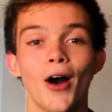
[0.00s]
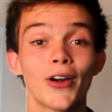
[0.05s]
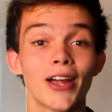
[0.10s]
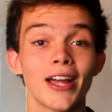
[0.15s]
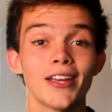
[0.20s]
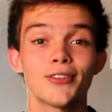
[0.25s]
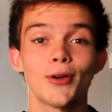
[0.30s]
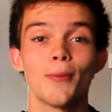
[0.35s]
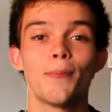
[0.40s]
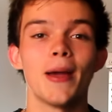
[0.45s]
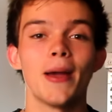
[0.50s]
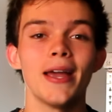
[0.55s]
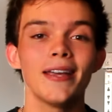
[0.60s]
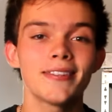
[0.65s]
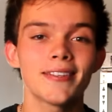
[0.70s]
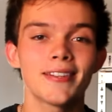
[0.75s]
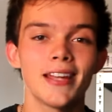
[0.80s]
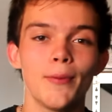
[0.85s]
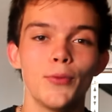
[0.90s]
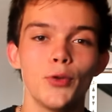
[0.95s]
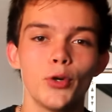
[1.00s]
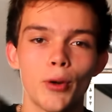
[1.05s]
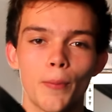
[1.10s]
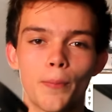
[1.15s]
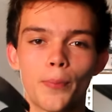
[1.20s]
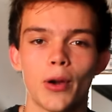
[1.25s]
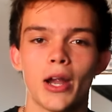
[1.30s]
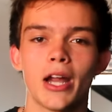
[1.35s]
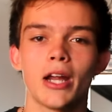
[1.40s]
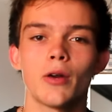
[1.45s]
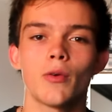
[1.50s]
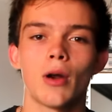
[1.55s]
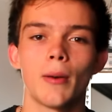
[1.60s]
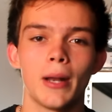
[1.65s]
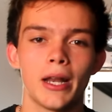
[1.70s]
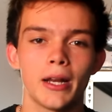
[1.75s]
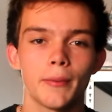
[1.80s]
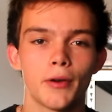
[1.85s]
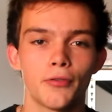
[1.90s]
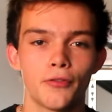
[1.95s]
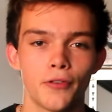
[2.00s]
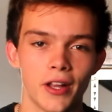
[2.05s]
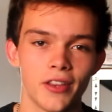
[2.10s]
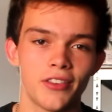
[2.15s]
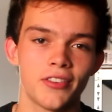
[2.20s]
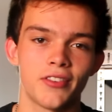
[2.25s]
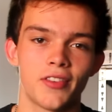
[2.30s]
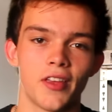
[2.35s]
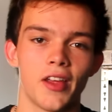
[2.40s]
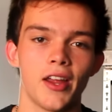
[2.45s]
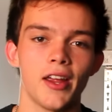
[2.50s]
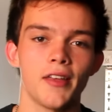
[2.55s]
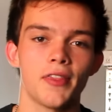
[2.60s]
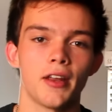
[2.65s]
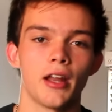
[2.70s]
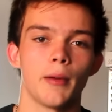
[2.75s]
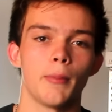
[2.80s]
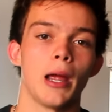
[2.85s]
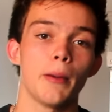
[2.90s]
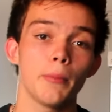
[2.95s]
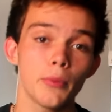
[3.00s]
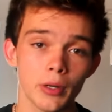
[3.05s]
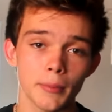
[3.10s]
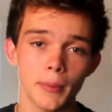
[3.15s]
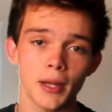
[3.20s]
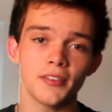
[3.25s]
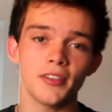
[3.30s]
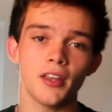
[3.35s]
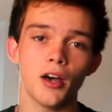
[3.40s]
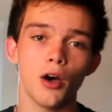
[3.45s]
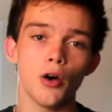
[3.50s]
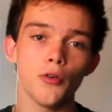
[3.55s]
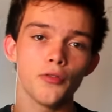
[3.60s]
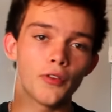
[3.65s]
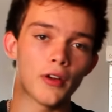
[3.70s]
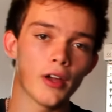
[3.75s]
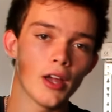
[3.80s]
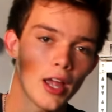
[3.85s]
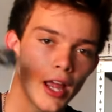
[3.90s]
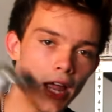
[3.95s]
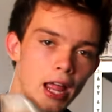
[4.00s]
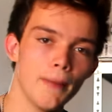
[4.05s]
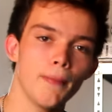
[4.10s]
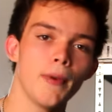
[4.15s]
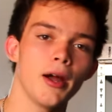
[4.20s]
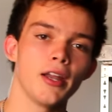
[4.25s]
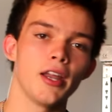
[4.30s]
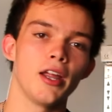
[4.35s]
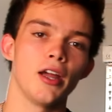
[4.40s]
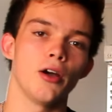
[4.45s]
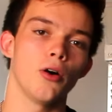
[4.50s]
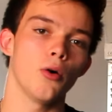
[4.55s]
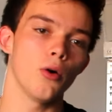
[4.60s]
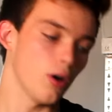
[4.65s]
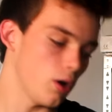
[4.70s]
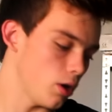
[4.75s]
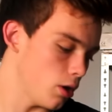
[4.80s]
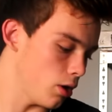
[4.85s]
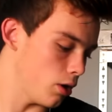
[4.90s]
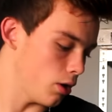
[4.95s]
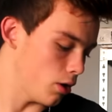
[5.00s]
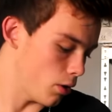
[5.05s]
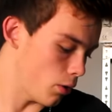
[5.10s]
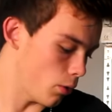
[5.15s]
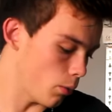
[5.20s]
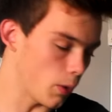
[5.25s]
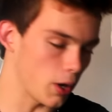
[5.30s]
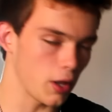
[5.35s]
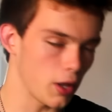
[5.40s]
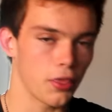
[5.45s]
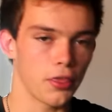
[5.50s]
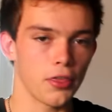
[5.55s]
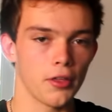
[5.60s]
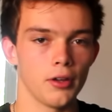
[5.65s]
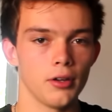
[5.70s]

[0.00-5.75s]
Okay, so basically I'm doing a prank where I'm letting my friends think that I'm hammering myself in my nail with